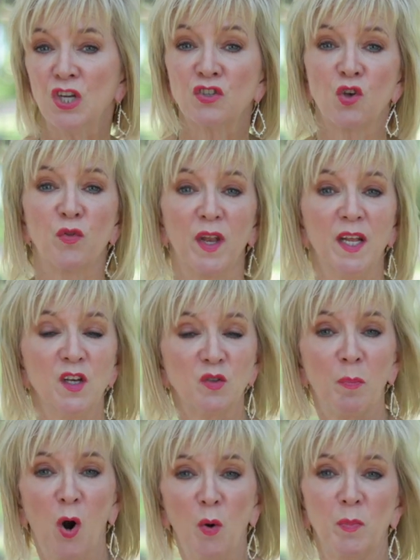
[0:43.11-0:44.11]
so that his
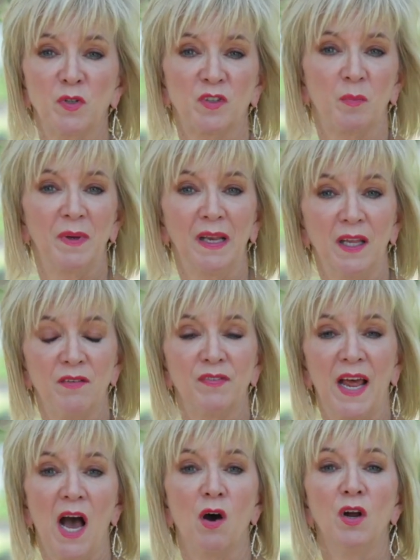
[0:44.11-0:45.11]
purpose could be
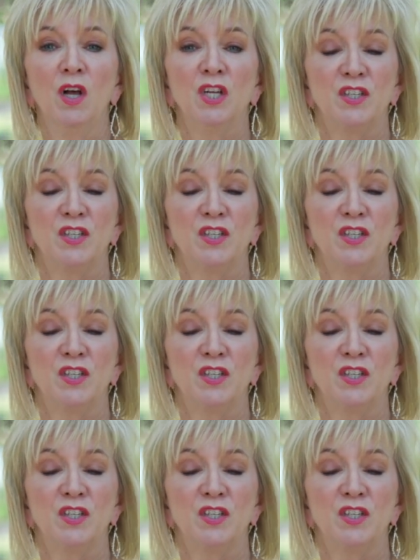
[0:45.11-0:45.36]
lived out